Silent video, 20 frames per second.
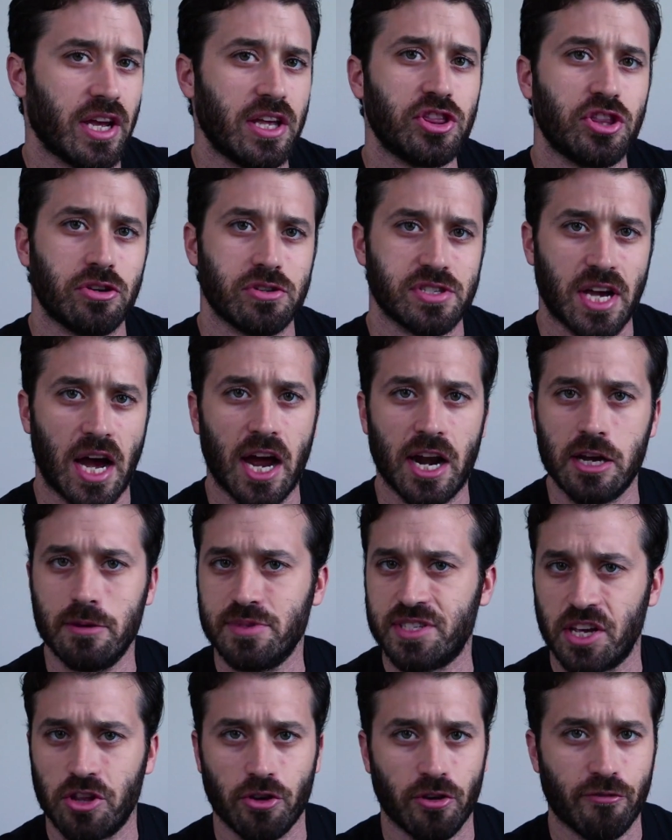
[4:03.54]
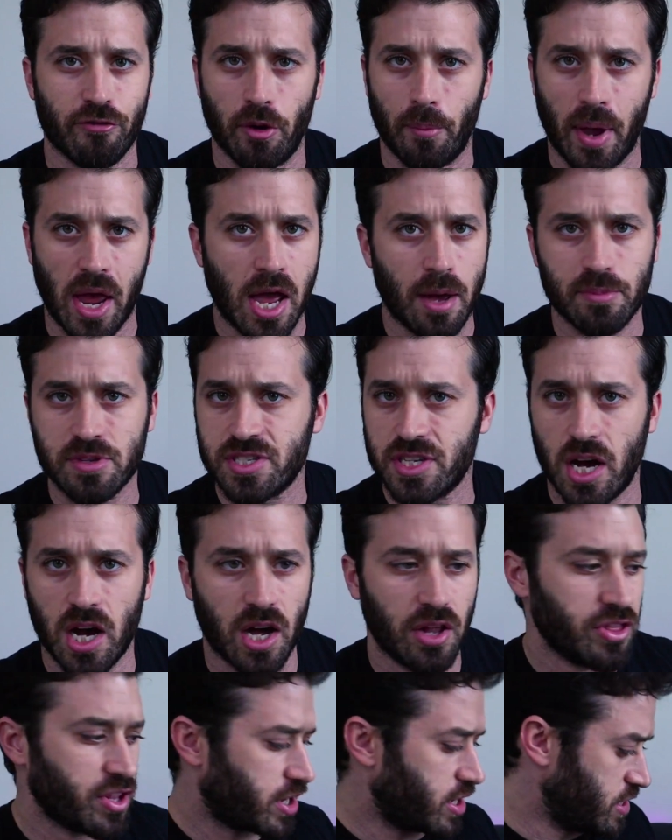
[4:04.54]
get those items either from
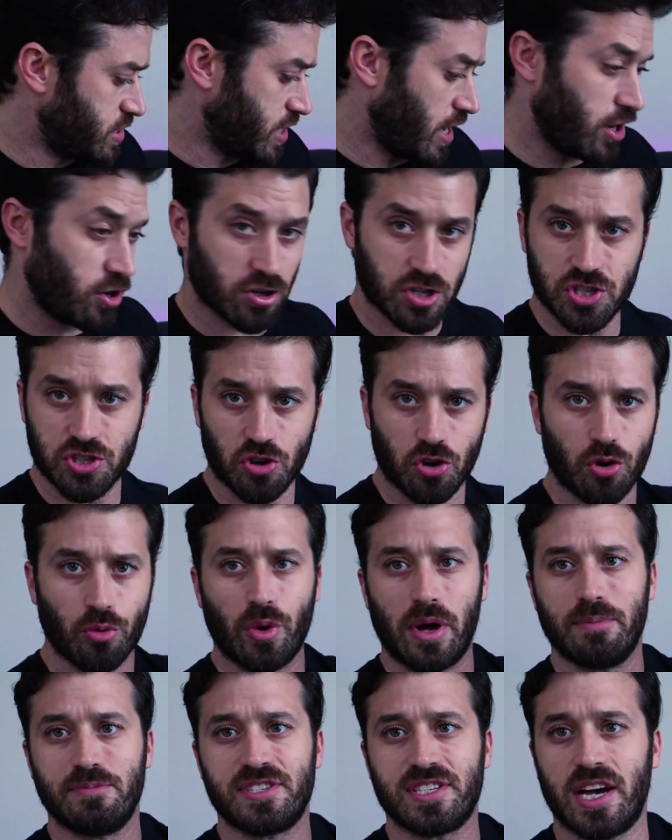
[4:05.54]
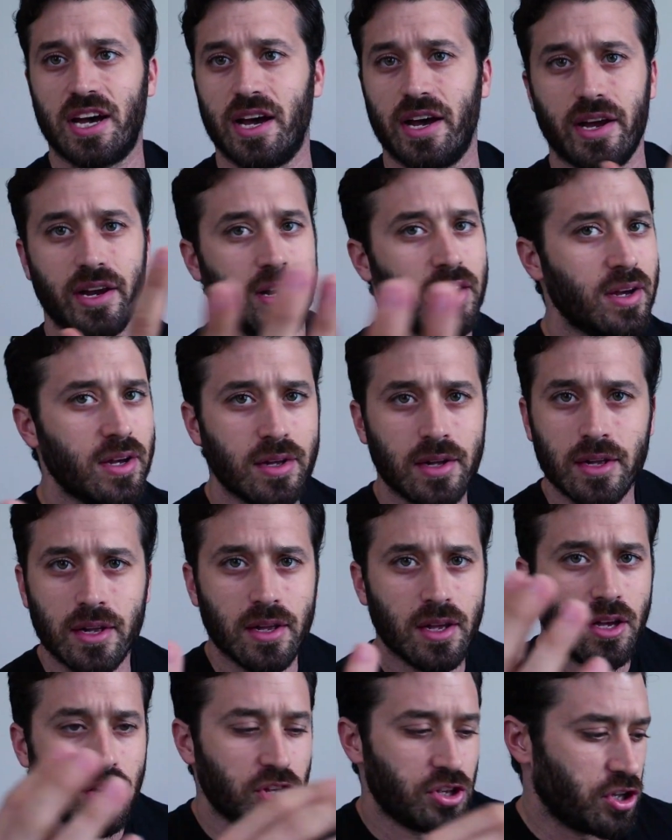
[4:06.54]
Amazon, the Container Store website,
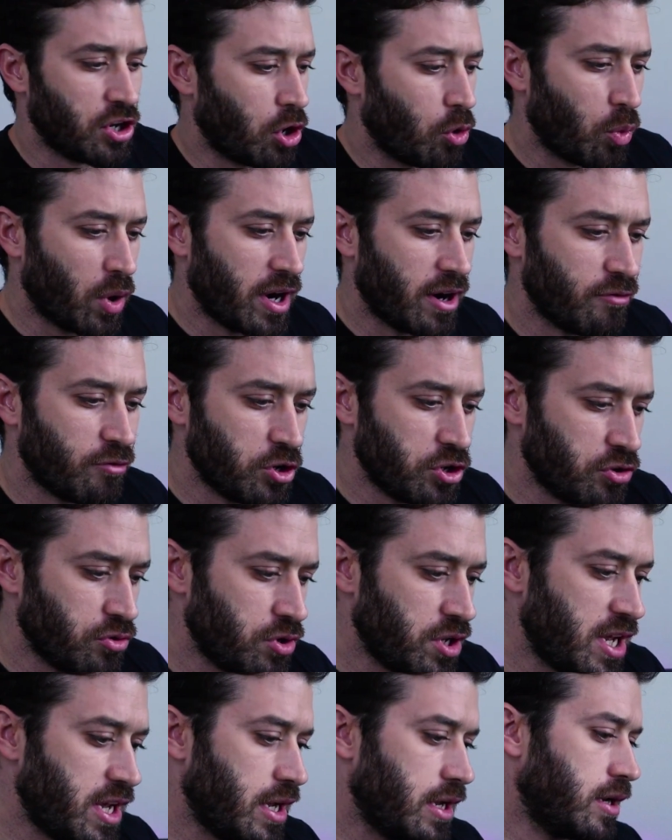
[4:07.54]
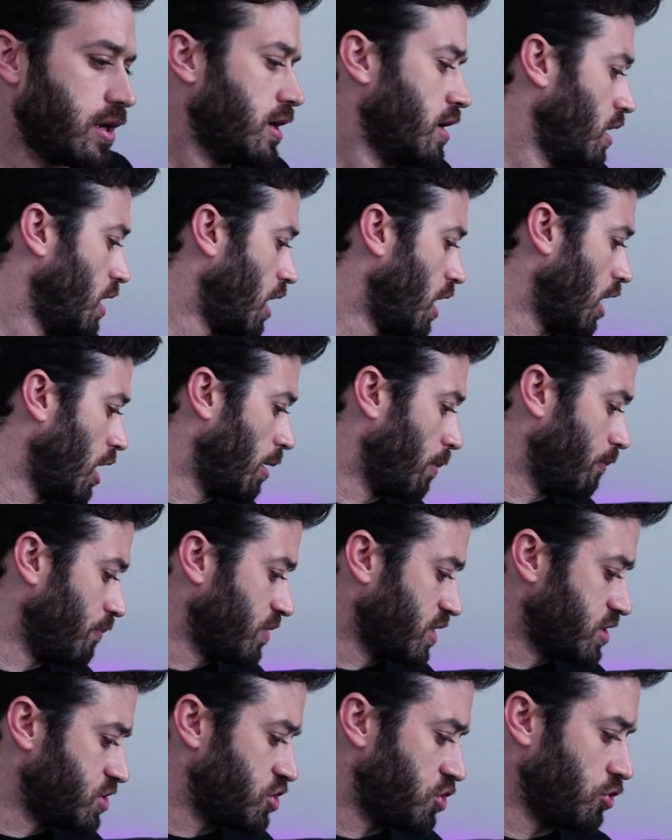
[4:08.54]
whatever you need
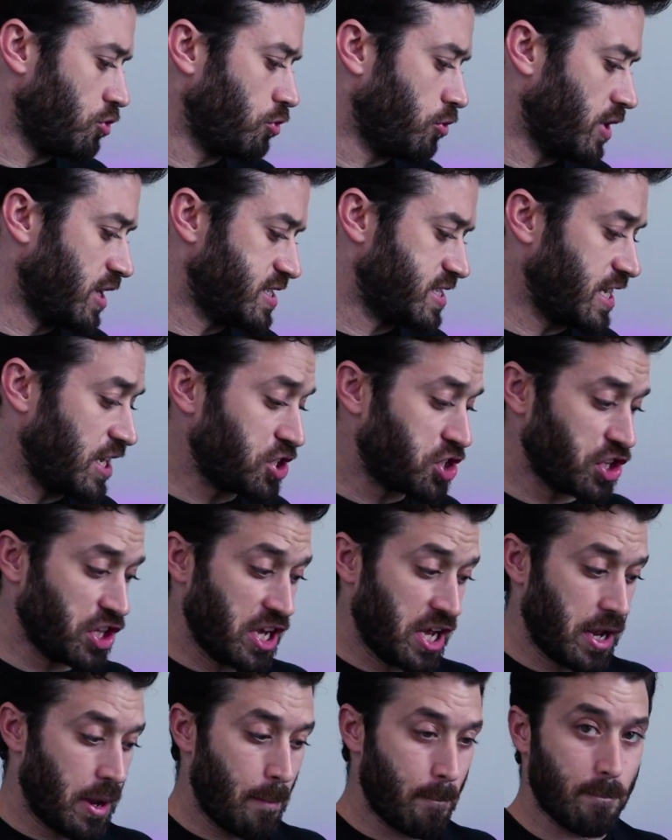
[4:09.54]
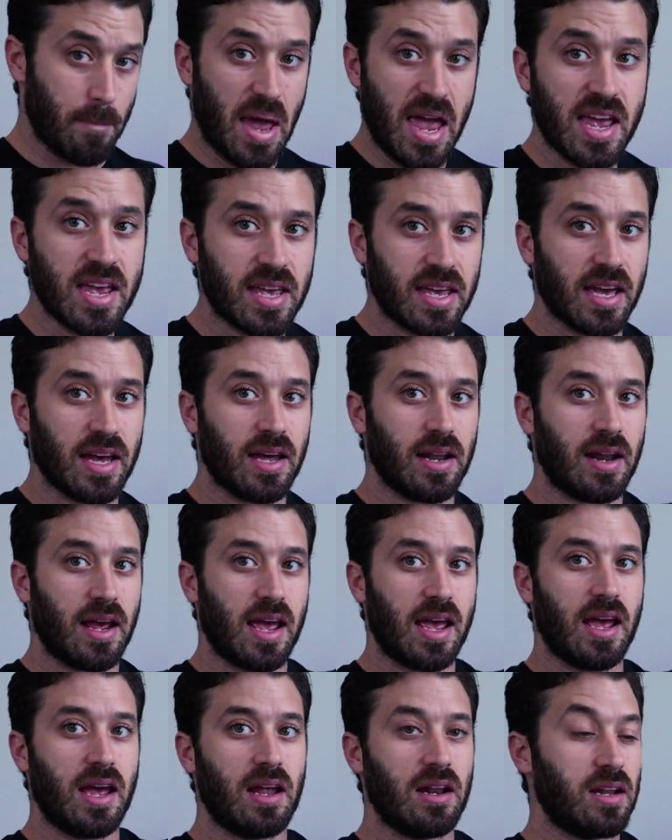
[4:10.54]
to essentially make it,
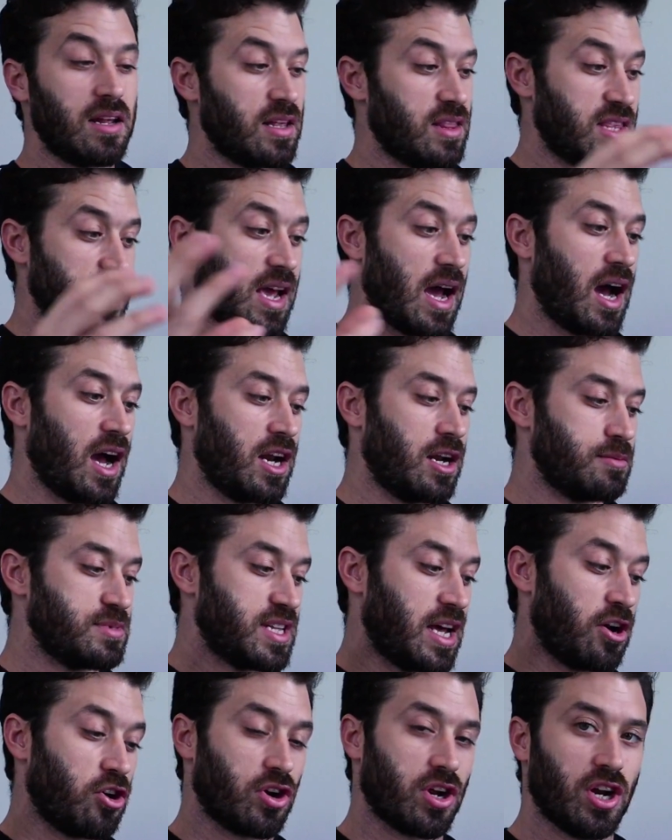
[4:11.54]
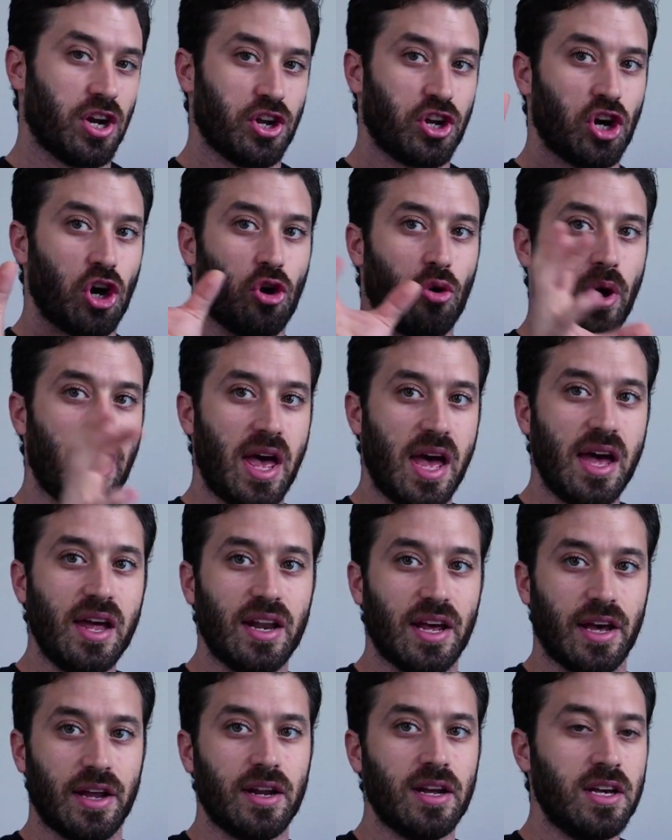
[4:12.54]
and the items that are gonna go in
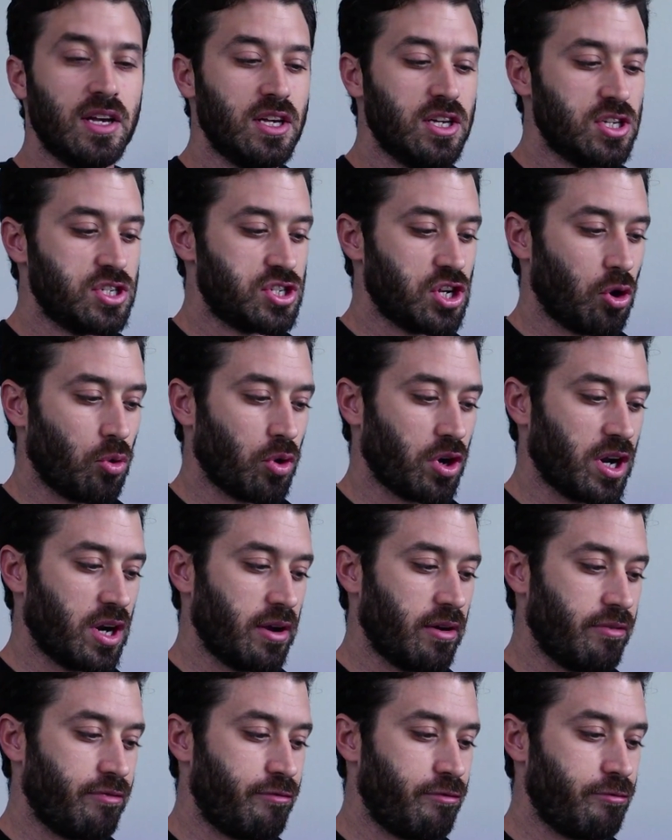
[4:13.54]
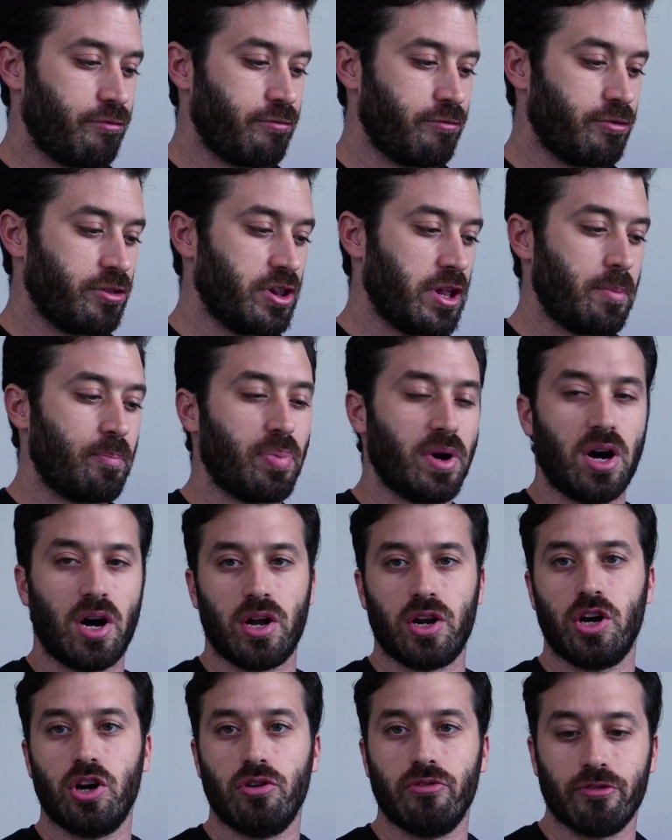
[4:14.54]
it. So we're gonna flip
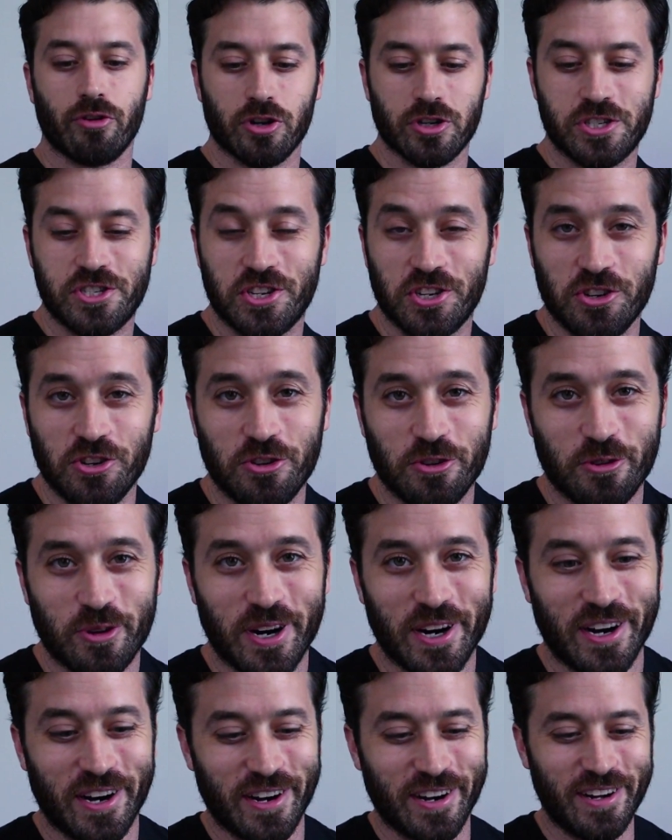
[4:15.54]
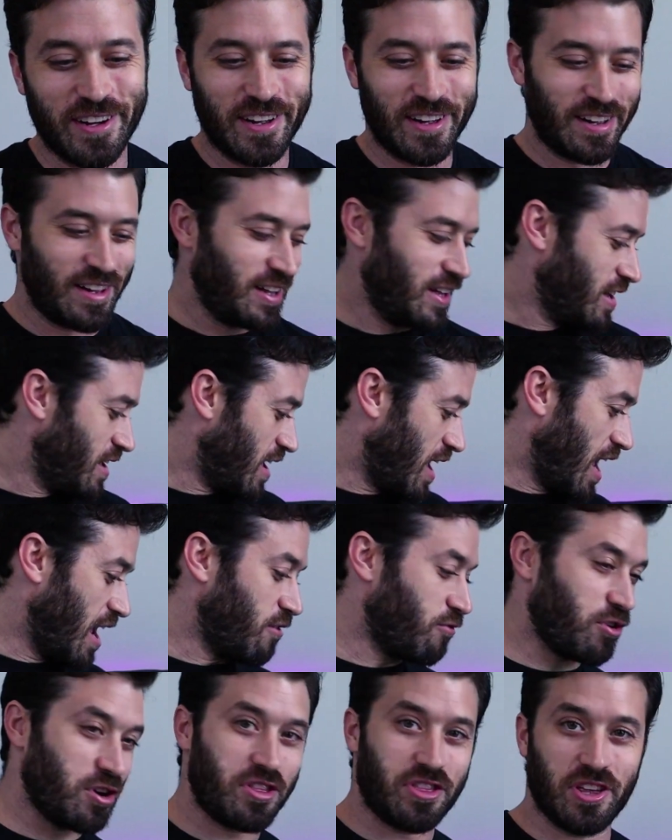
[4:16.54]
on over to
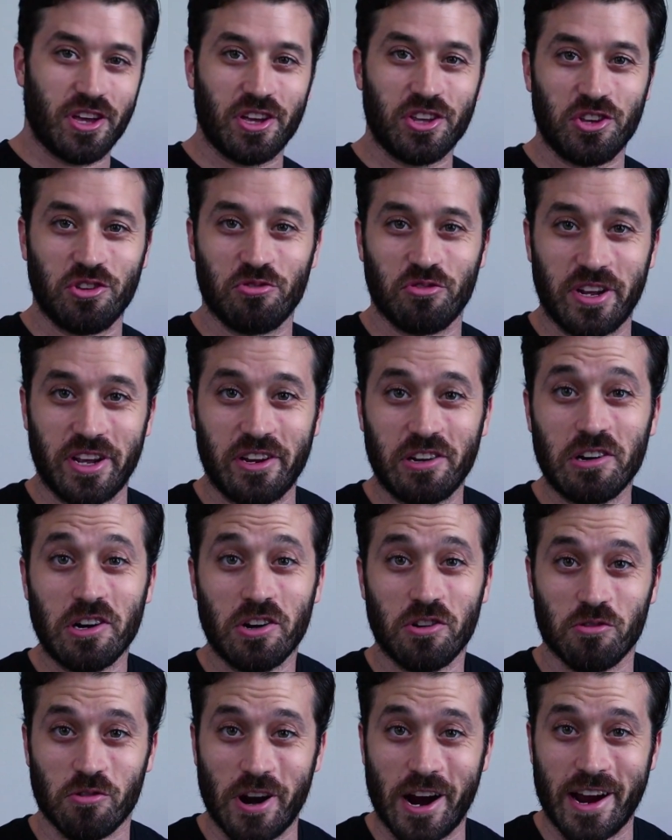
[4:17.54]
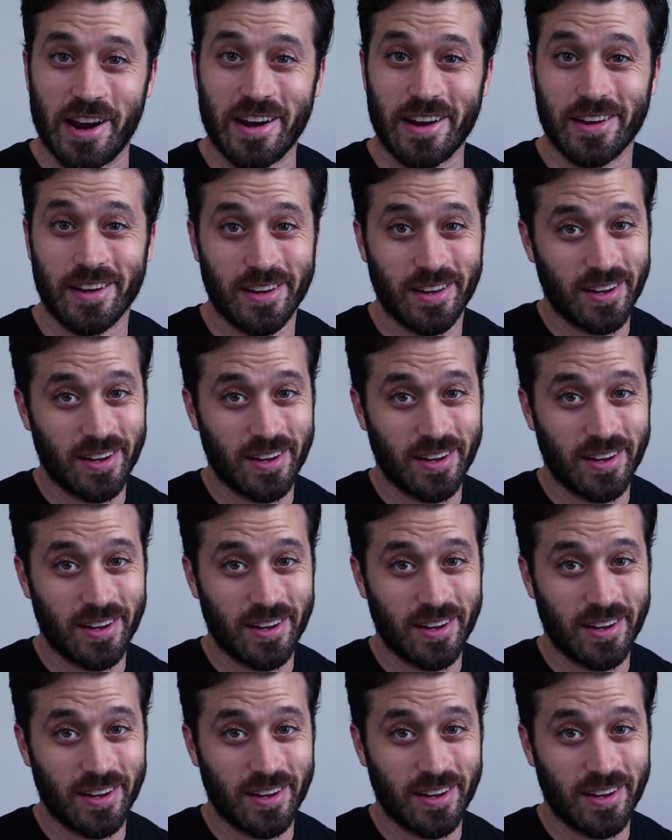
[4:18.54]
everything you need right